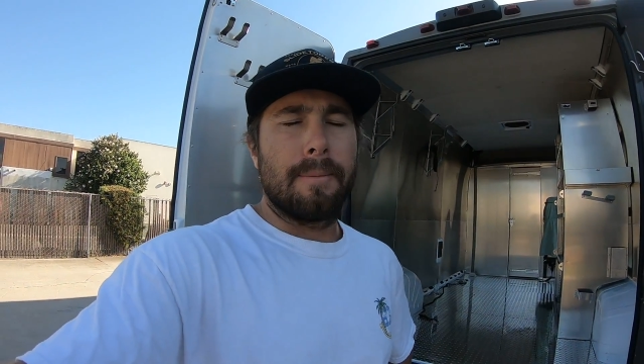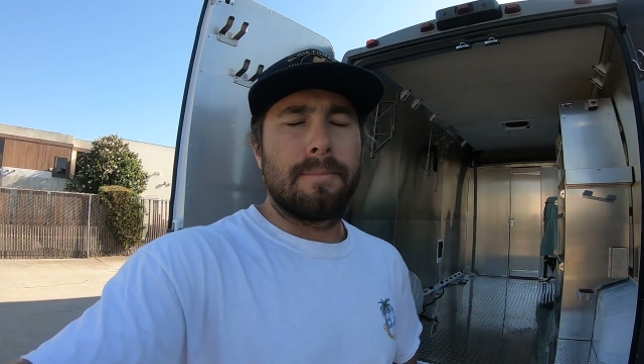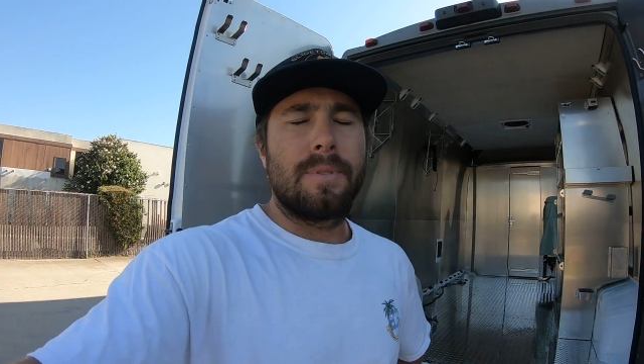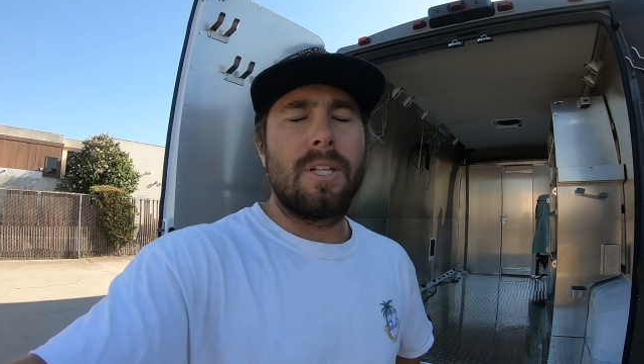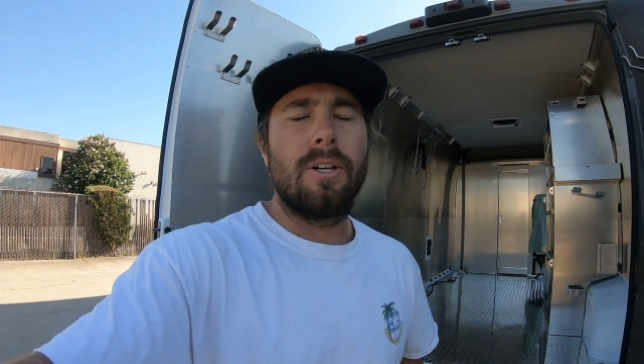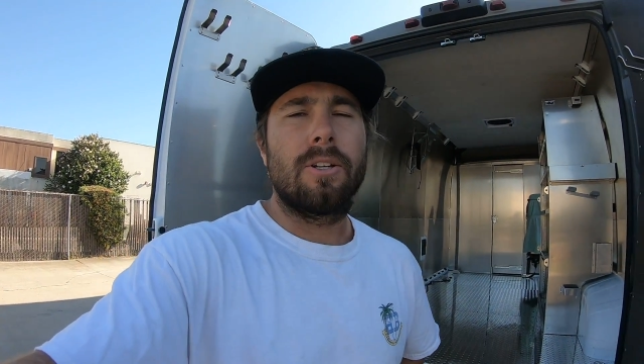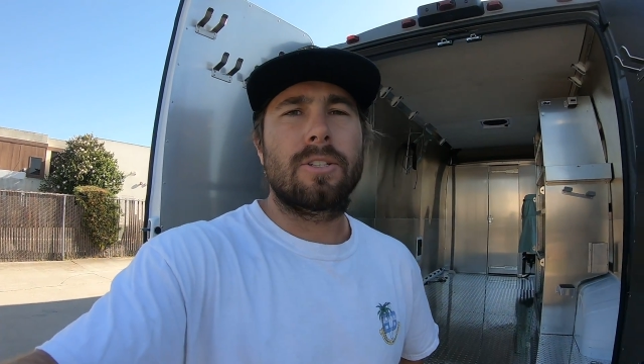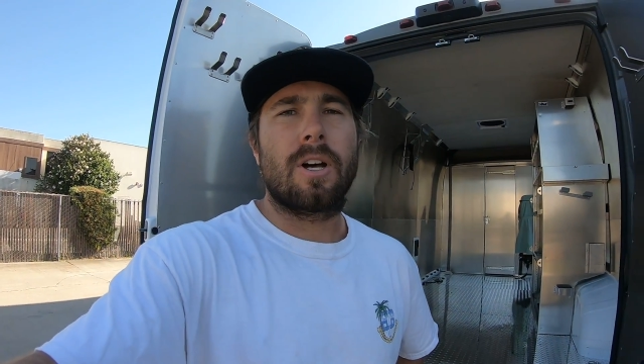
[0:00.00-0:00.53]

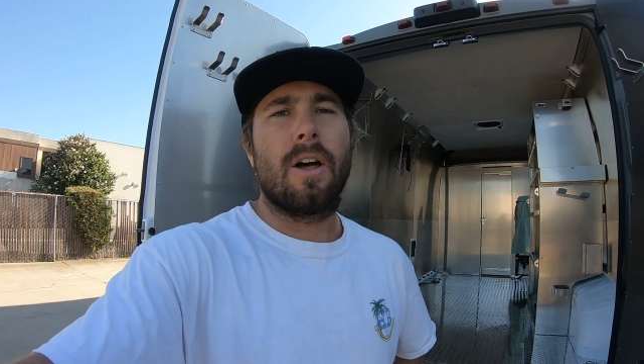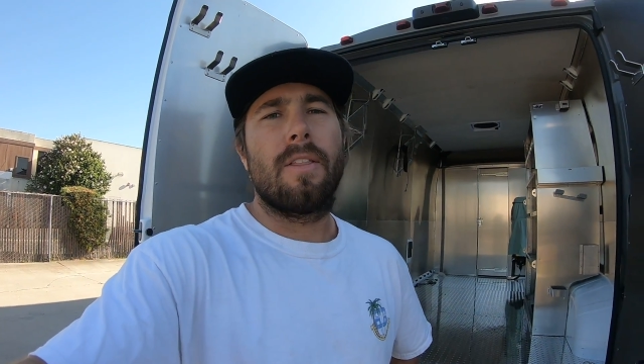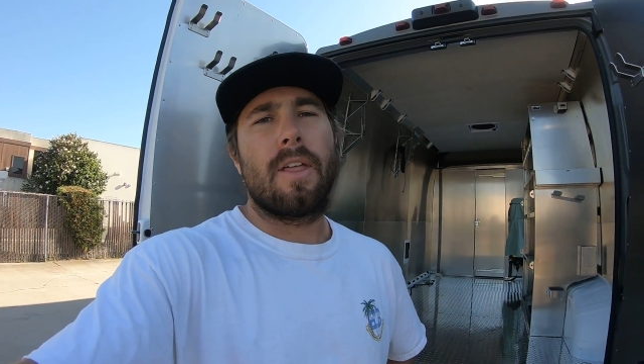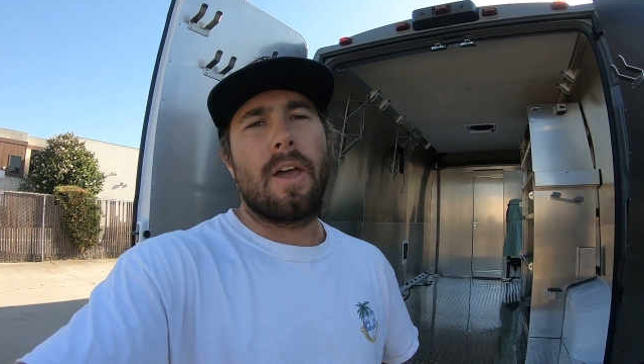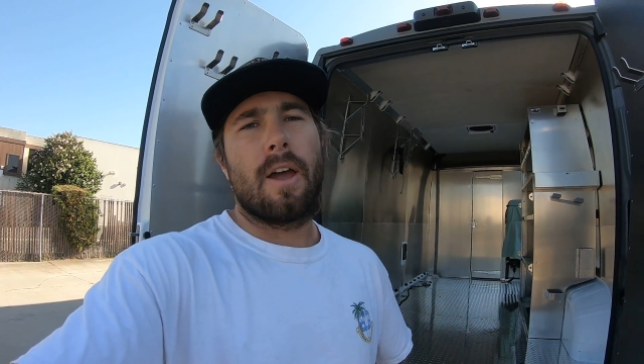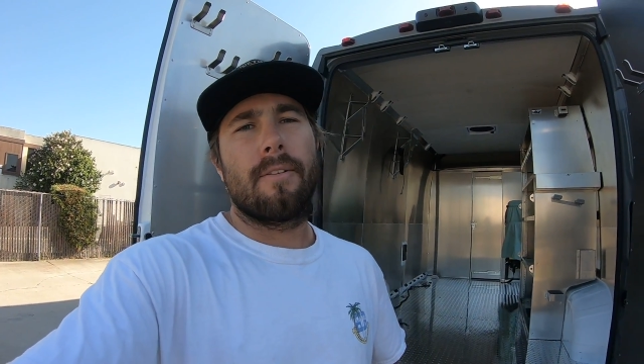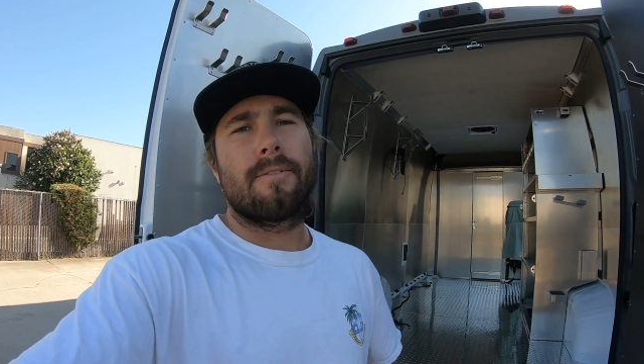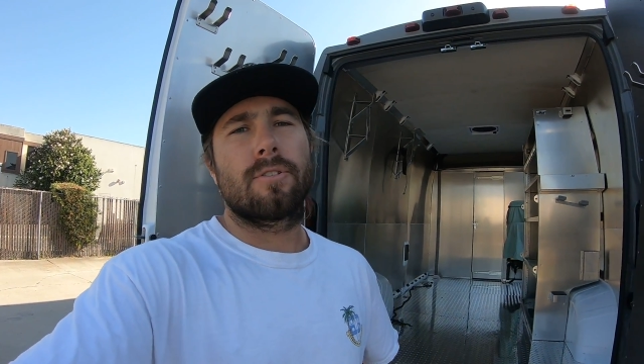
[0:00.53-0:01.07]
deals on
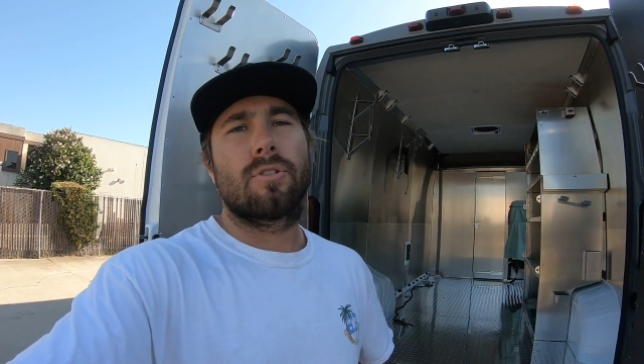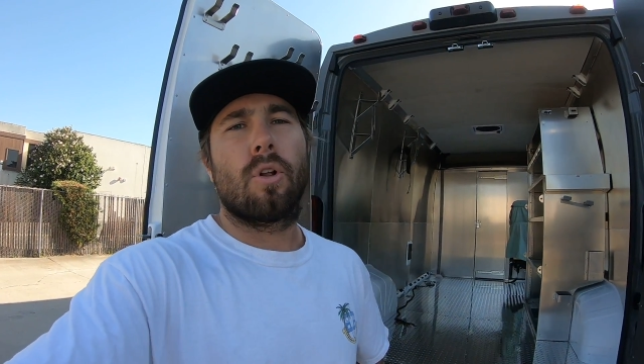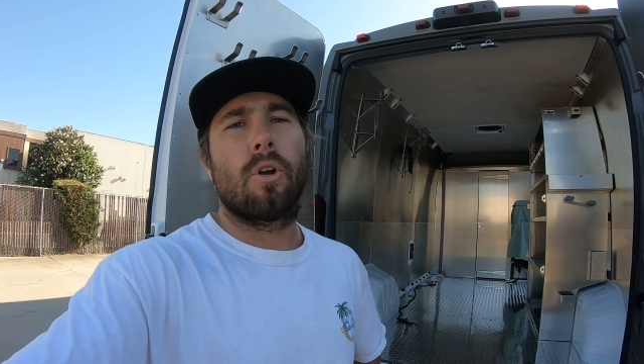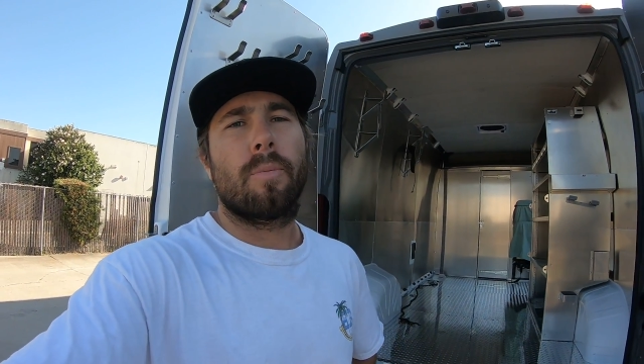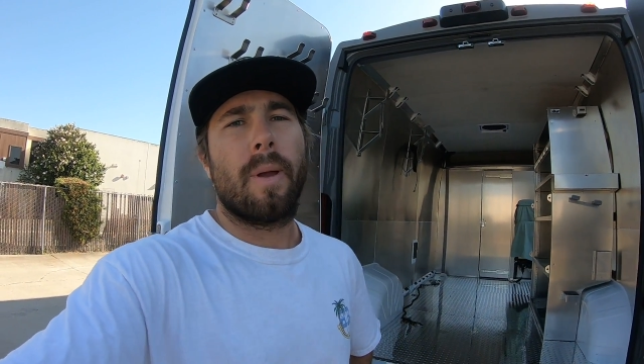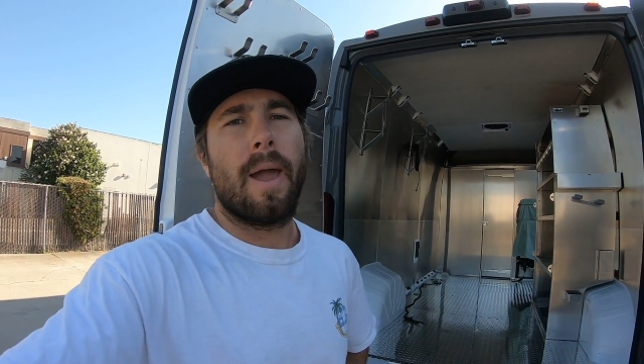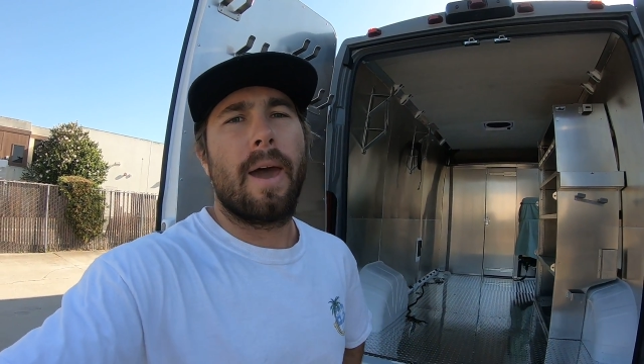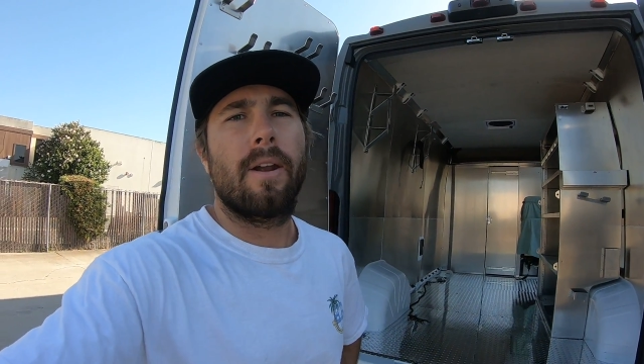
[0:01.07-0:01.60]
there for solar
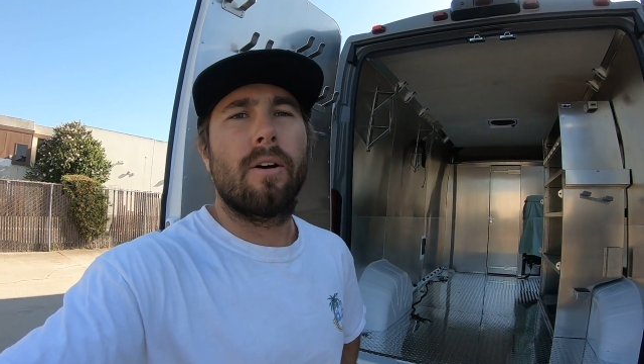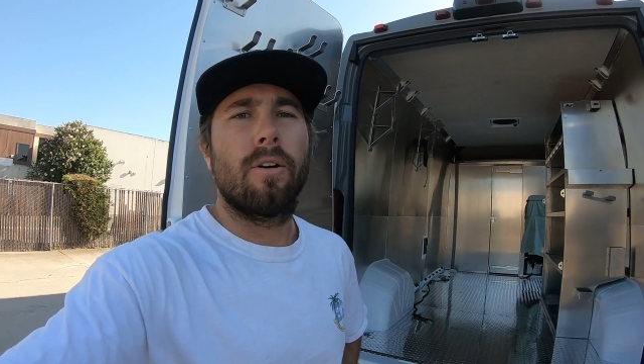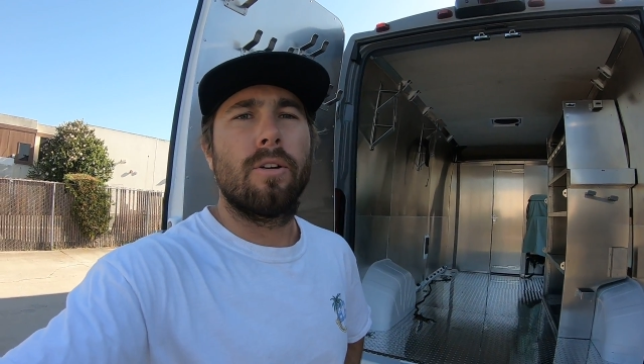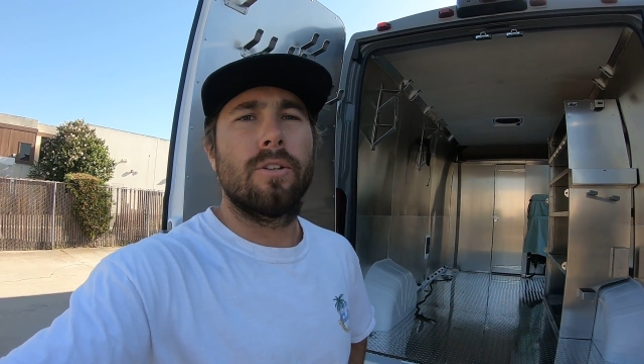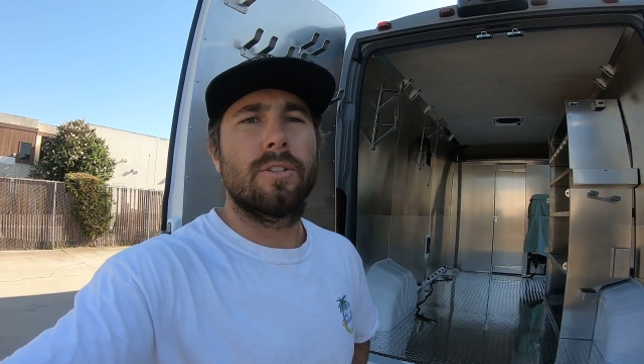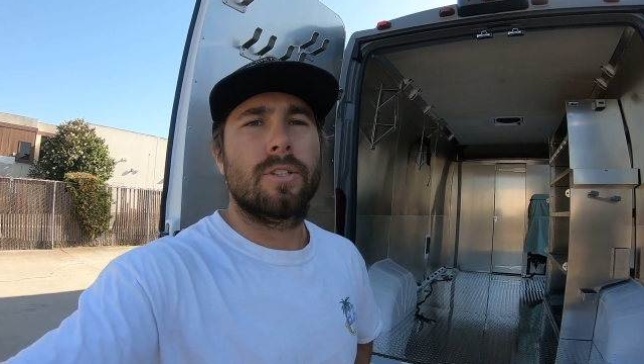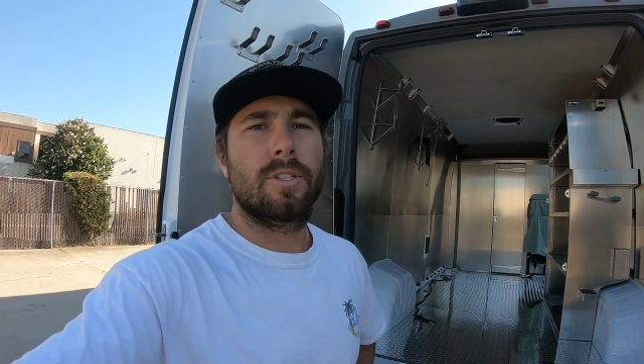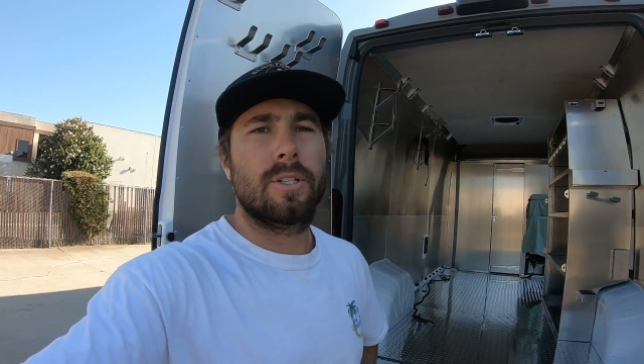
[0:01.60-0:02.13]

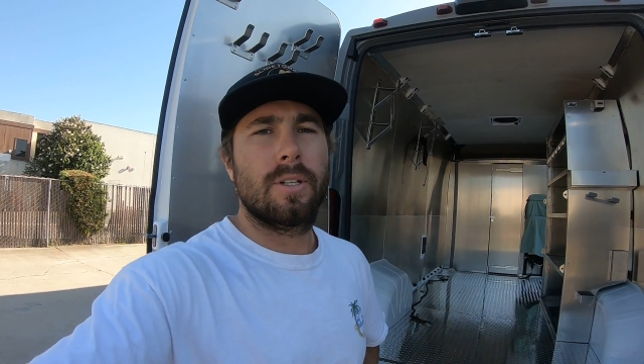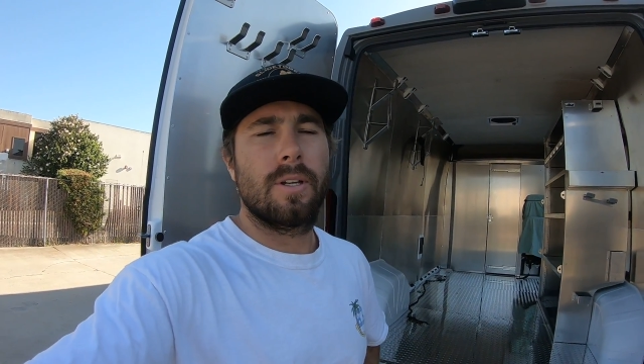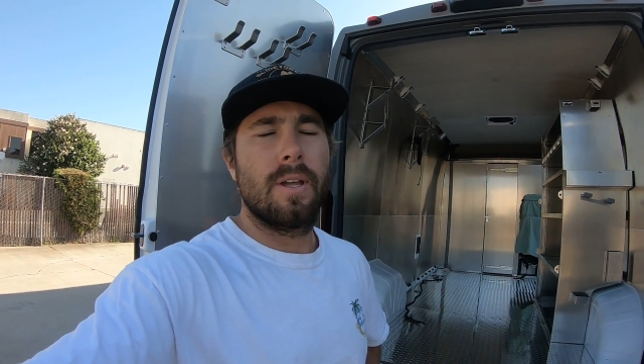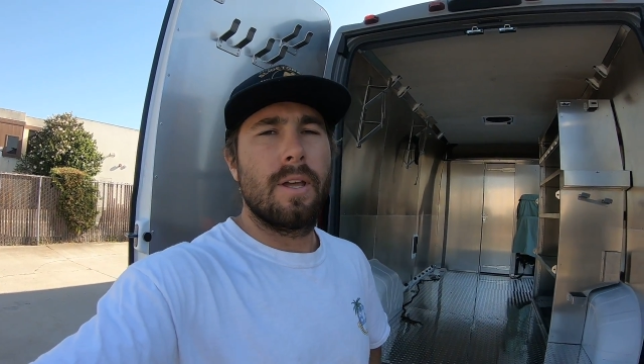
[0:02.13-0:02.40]
panels